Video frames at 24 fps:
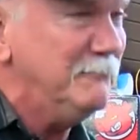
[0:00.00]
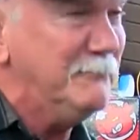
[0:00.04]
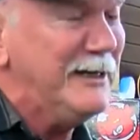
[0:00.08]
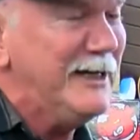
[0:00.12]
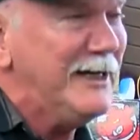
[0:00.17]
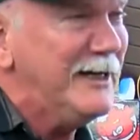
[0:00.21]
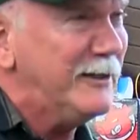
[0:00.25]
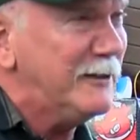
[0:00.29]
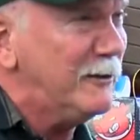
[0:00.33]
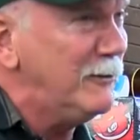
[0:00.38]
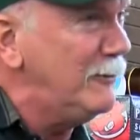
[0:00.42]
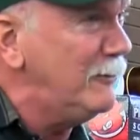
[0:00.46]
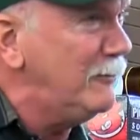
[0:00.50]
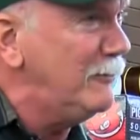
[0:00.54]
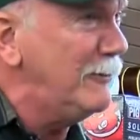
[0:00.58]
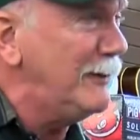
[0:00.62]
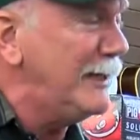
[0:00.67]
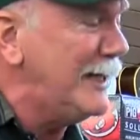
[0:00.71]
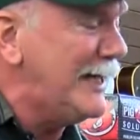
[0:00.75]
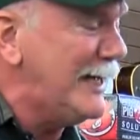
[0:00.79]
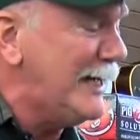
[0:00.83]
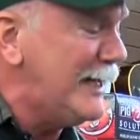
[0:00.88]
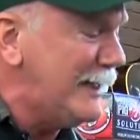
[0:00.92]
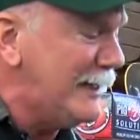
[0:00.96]
met
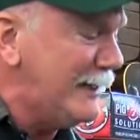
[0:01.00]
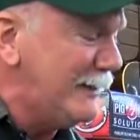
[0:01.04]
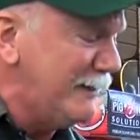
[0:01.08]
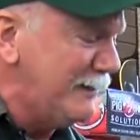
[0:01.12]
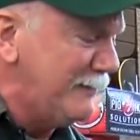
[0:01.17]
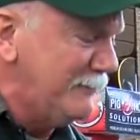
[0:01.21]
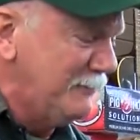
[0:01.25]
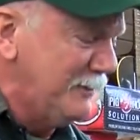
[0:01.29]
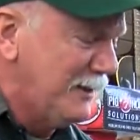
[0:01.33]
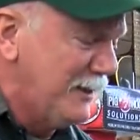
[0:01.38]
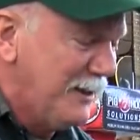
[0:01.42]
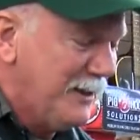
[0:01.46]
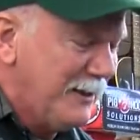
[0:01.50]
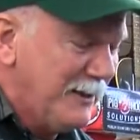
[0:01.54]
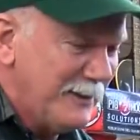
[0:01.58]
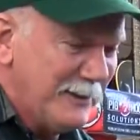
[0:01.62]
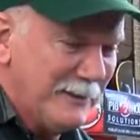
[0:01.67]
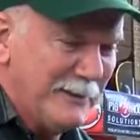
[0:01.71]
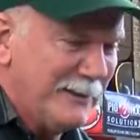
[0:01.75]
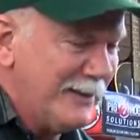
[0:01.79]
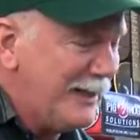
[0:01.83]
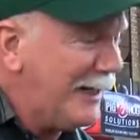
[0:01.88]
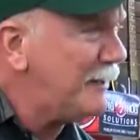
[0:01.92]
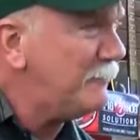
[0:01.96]
online,
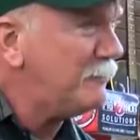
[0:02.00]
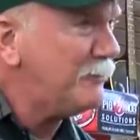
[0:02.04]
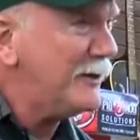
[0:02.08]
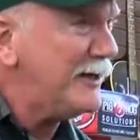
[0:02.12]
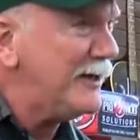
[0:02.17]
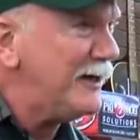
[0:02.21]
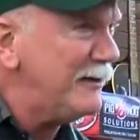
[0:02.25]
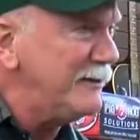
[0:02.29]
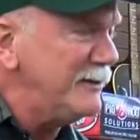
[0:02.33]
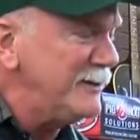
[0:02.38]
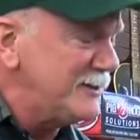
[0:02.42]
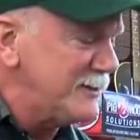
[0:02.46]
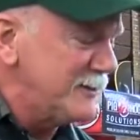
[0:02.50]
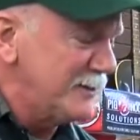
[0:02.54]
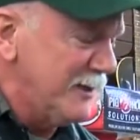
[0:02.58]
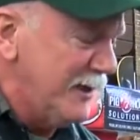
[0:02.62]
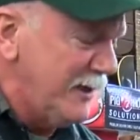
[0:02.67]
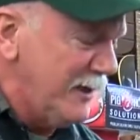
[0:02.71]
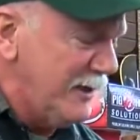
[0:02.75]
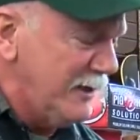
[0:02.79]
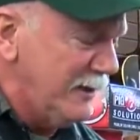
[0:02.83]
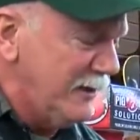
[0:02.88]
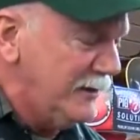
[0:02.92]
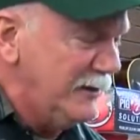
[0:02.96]
and I'm proud to
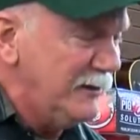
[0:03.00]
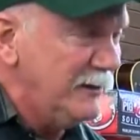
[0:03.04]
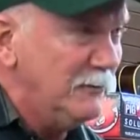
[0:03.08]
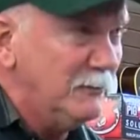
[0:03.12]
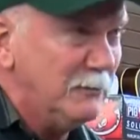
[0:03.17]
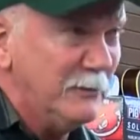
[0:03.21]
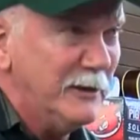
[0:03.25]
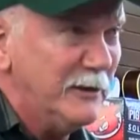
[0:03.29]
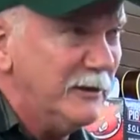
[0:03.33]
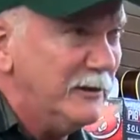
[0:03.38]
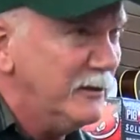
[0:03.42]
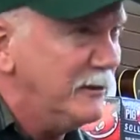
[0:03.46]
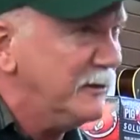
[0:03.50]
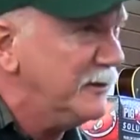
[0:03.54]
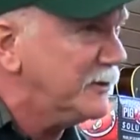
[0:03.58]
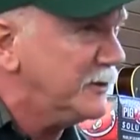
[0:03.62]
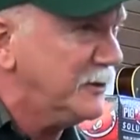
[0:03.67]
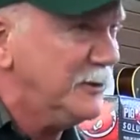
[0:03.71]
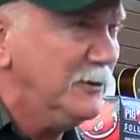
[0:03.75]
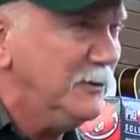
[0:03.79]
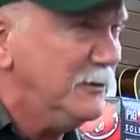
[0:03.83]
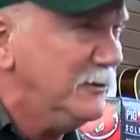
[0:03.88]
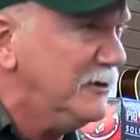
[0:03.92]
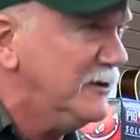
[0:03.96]
say we're
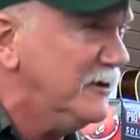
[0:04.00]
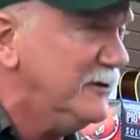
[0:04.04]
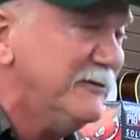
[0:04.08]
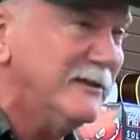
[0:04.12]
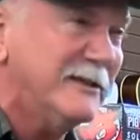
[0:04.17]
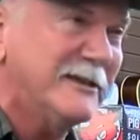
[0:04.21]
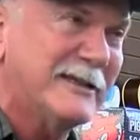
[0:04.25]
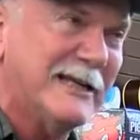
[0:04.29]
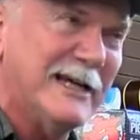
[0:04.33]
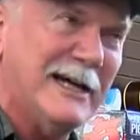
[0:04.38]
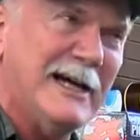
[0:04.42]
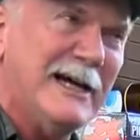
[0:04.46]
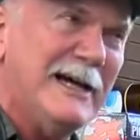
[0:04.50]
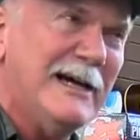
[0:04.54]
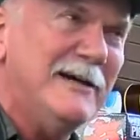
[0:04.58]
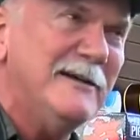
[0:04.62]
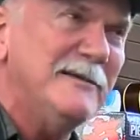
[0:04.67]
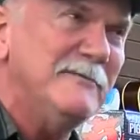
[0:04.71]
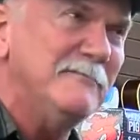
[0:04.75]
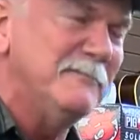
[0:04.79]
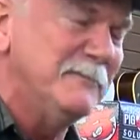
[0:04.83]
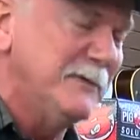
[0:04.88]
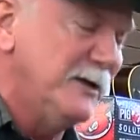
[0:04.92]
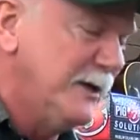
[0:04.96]
two of a
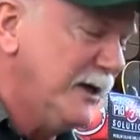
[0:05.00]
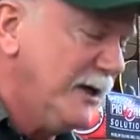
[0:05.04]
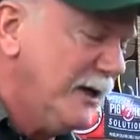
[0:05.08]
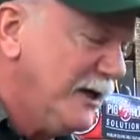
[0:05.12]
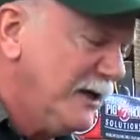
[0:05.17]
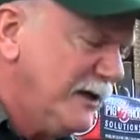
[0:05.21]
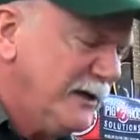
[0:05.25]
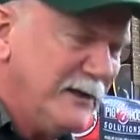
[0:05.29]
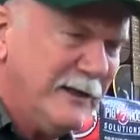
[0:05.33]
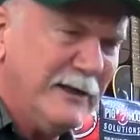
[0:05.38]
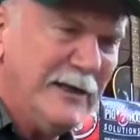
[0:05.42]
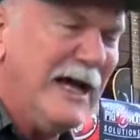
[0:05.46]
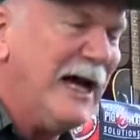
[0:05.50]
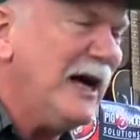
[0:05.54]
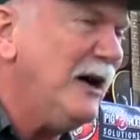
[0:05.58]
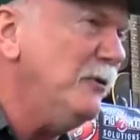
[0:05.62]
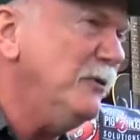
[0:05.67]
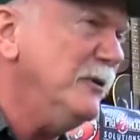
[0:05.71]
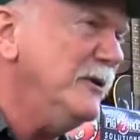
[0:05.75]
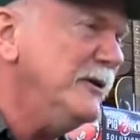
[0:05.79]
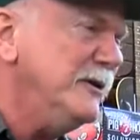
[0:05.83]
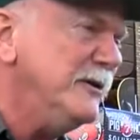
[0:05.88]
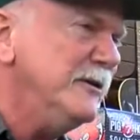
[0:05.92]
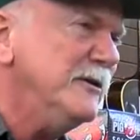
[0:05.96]
kind. And I
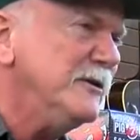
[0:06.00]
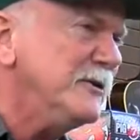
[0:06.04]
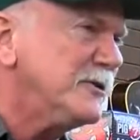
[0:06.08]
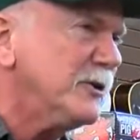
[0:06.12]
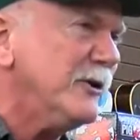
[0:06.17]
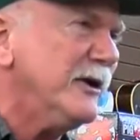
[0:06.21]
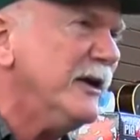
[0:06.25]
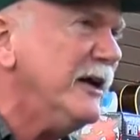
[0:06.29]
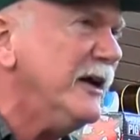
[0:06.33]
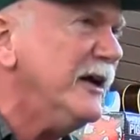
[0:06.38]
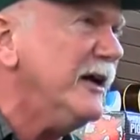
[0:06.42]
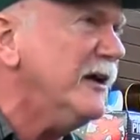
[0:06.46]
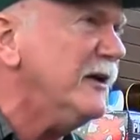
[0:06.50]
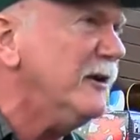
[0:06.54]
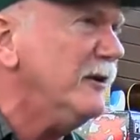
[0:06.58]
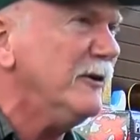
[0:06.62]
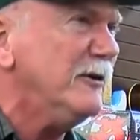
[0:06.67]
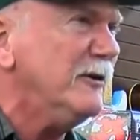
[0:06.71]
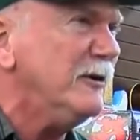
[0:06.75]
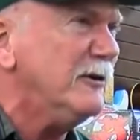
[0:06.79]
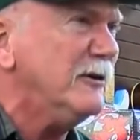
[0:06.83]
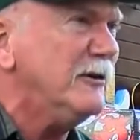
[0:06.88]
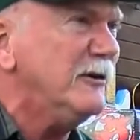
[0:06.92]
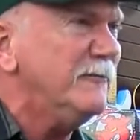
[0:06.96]
wouldn't trade
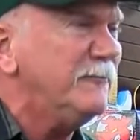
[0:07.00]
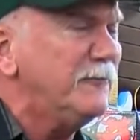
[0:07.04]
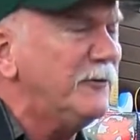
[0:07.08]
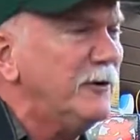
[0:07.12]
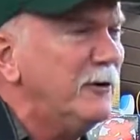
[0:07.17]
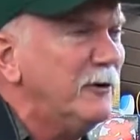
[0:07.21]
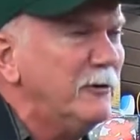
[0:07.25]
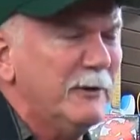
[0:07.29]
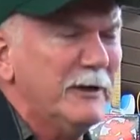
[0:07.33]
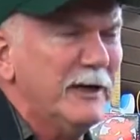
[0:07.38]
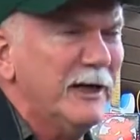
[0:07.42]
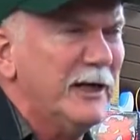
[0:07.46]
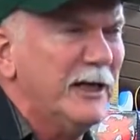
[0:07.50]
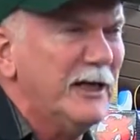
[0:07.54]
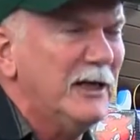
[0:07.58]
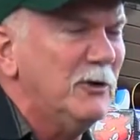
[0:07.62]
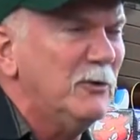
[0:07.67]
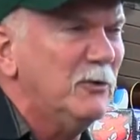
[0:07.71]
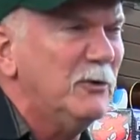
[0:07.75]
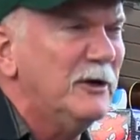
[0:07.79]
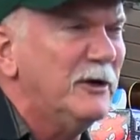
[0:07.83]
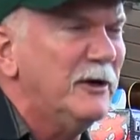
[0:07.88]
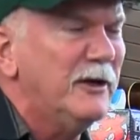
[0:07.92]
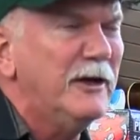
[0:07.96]
her for
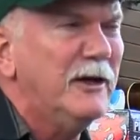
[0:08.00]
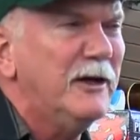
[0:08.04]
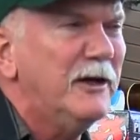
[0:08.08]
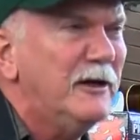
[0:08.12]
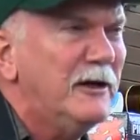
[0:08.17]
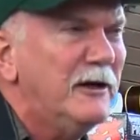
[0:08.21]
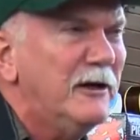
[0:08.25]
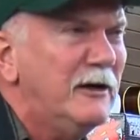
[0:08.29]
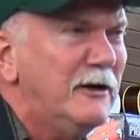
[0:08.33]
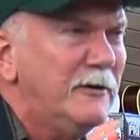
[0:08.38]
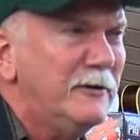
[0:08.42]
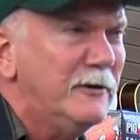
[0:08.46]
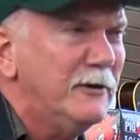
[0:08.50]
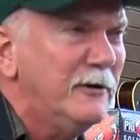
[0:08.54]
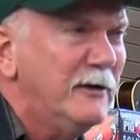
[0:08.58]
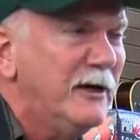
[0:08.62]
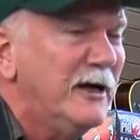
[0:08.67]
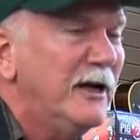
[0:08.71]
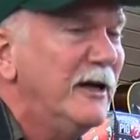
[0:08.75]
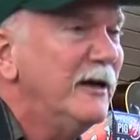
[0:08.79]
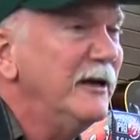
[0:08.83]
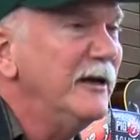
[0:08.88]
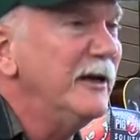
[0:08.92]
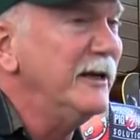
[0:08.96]
anyone other.
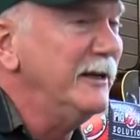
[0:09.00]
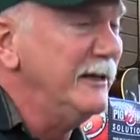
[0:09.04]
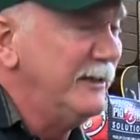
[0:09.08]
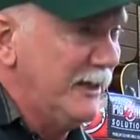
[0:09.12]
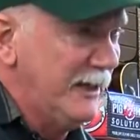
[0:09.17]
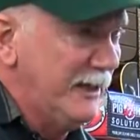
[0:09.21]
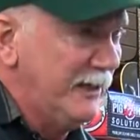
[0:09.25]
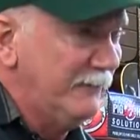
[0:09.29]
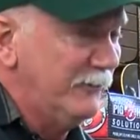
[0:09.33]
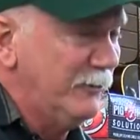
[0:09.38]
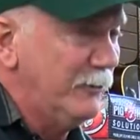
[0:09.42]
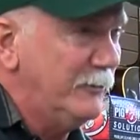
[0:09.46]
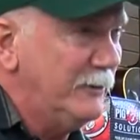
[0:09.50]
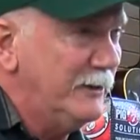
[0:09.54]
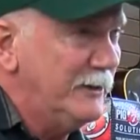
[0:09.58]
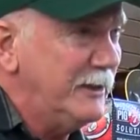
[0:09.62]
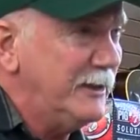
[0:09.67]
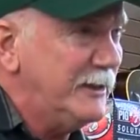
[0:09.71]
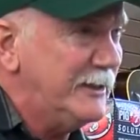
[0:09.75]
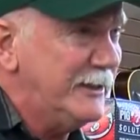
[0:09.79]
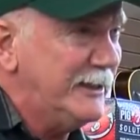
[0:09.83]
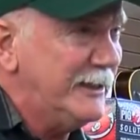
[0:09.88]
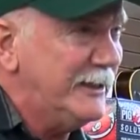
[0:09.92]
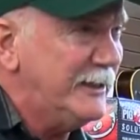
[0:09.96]
And every
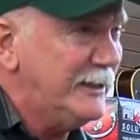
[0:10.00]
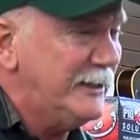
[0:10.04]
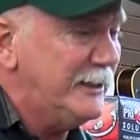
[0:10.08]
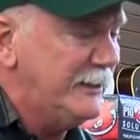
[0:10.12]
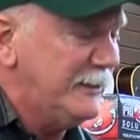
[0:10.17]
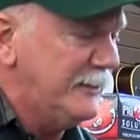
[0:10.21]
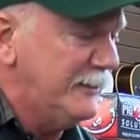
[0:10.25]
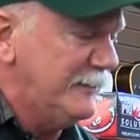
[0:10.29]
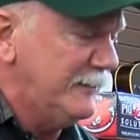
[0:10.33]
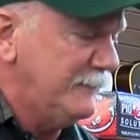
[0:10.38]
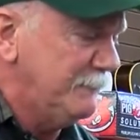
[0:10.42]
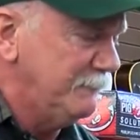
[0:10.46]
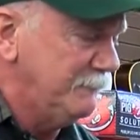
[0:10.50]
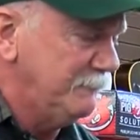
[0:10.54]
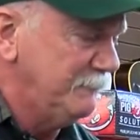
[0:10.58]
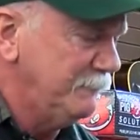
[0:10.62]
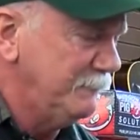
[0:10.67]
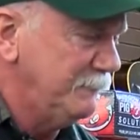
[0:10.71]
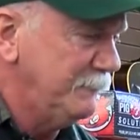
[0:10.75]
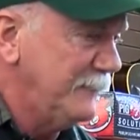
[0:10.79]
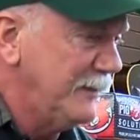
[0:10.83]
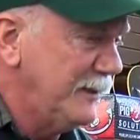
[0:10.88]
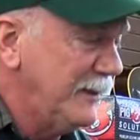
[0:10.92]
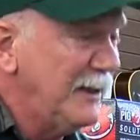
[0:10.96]
day
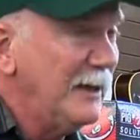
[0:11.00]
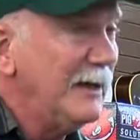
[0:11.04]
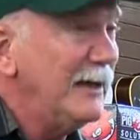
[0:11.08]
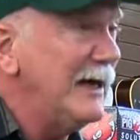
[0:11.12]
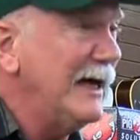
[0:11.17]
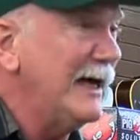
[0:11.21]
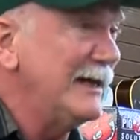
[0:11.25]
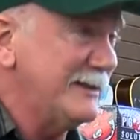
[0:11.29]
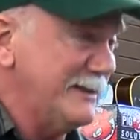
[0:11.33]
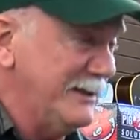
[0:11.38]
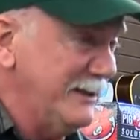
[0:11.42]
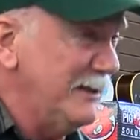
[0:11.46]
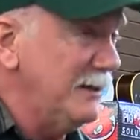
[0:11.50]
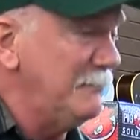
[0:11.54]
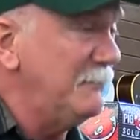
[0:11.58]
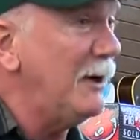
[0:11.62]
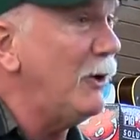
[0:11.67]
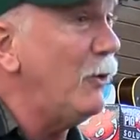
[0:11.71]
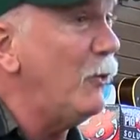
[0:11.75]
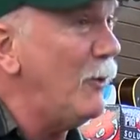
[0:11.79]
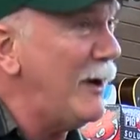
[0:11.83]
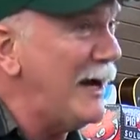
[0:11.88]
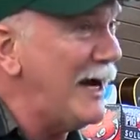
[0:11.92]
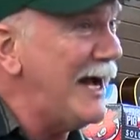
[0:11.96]
I tell
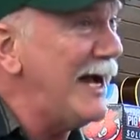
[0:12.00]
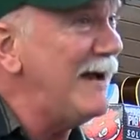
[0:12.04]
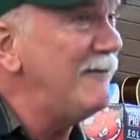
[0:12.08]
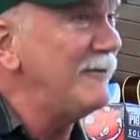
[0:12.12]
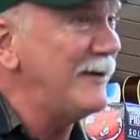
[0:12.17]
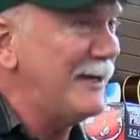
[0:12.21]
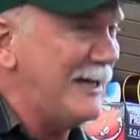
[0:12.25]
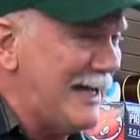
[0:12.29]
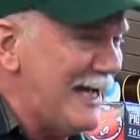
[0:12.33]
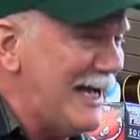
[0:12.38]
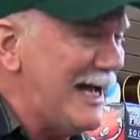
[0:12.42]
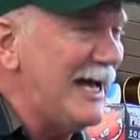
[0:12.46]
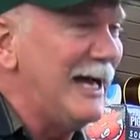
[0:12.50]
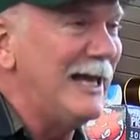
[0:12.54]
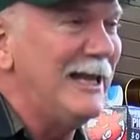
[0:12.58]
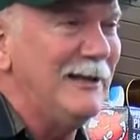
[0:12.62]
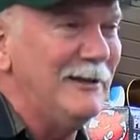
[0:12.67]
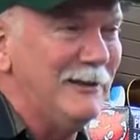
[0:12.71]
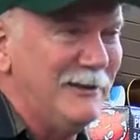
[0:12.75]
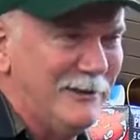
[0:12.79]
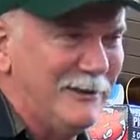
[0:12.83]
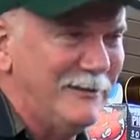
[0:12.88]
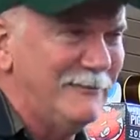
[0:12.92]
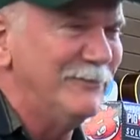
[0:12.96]
my wife I
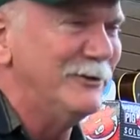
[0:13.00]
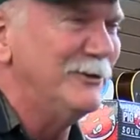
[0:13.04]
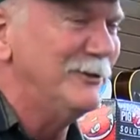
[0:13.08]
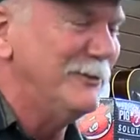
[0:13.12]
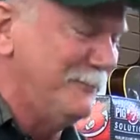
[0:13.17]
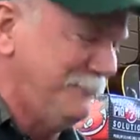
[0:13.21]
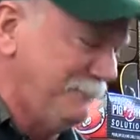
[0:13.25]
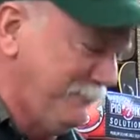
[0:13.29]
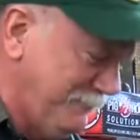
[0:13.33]
love her.